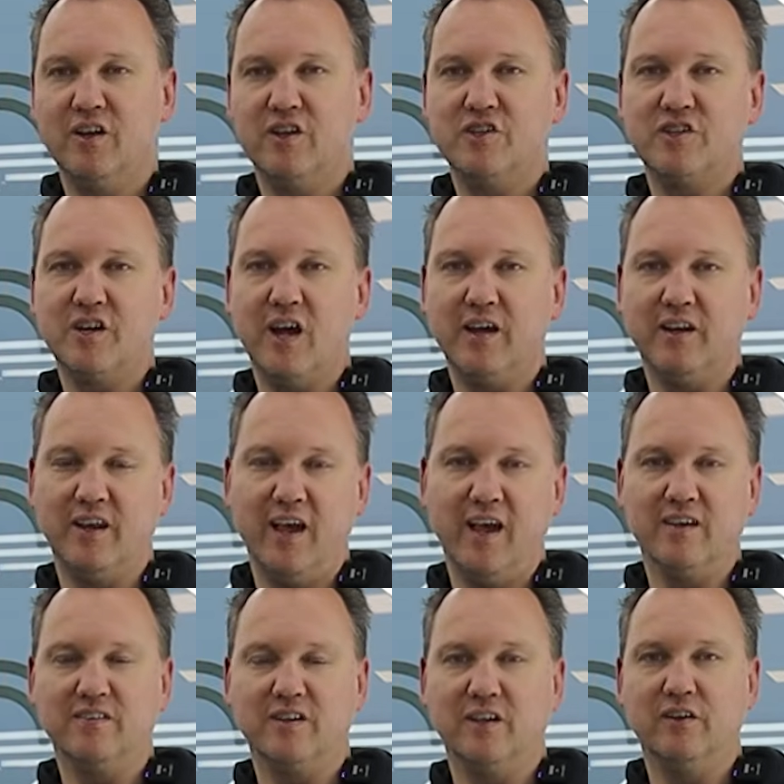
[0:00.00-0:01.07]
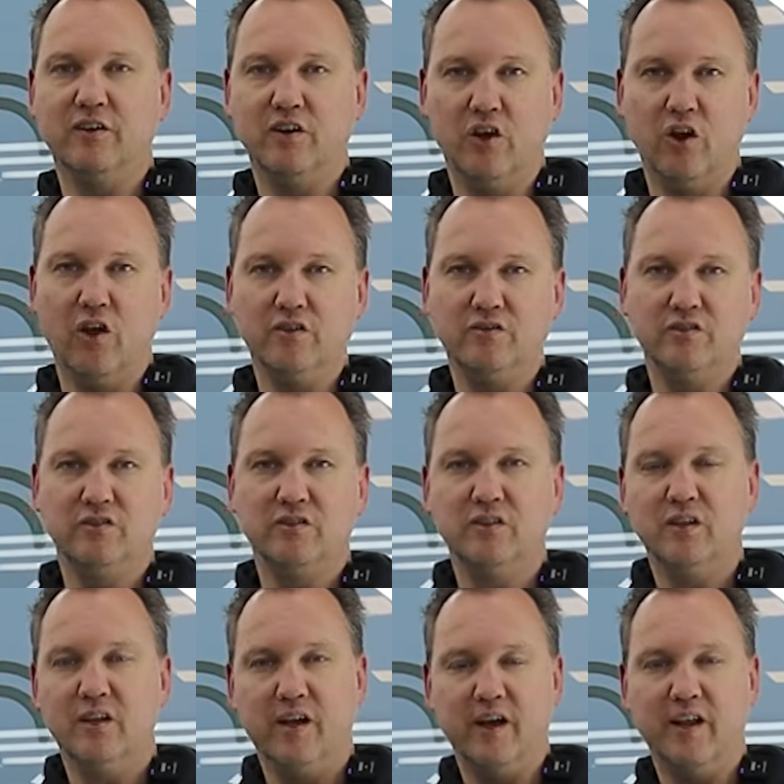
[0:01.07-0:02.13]
Shine as in gloss
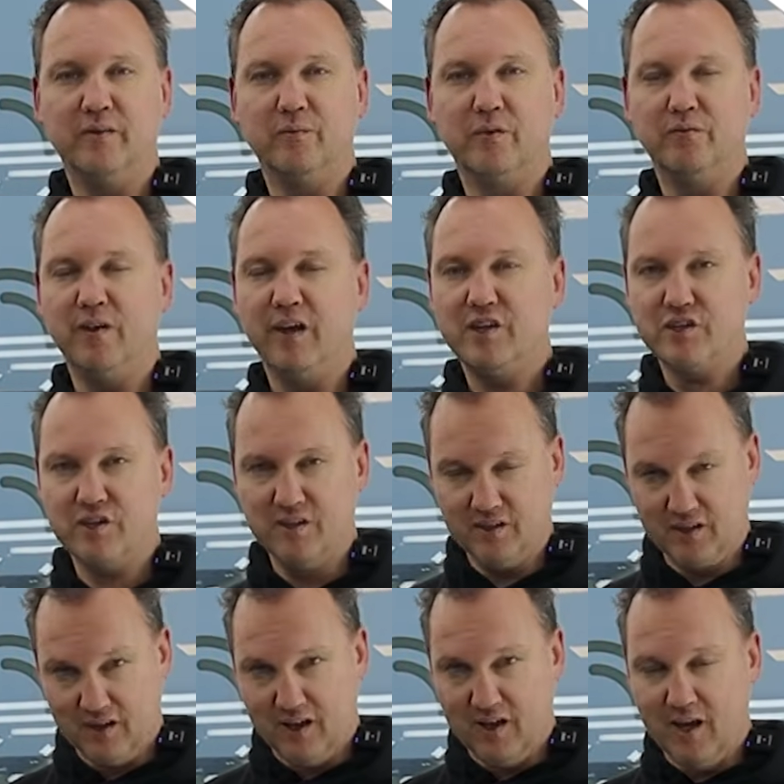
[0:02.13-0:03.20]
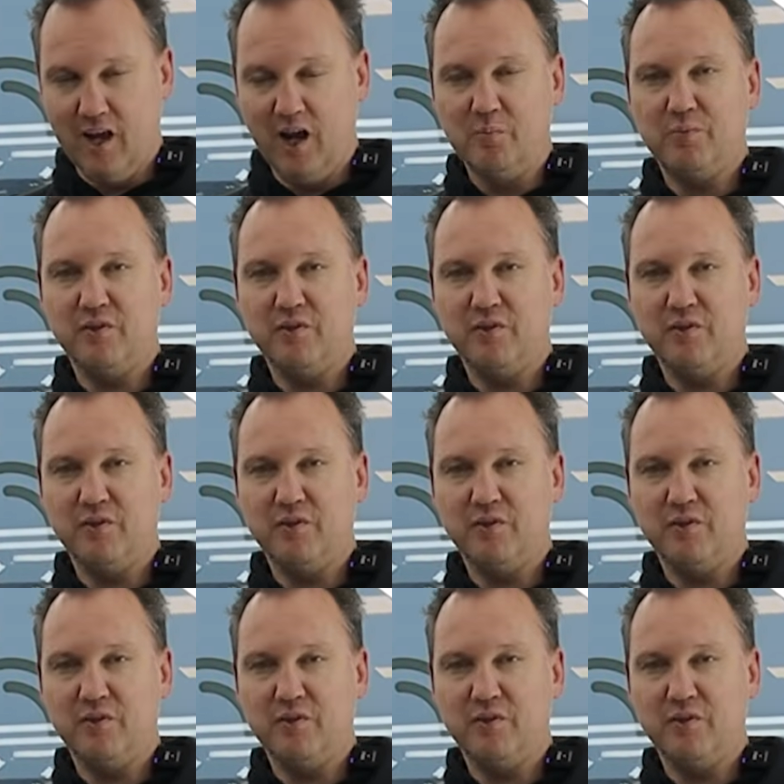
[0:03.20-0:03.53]
and reflection, and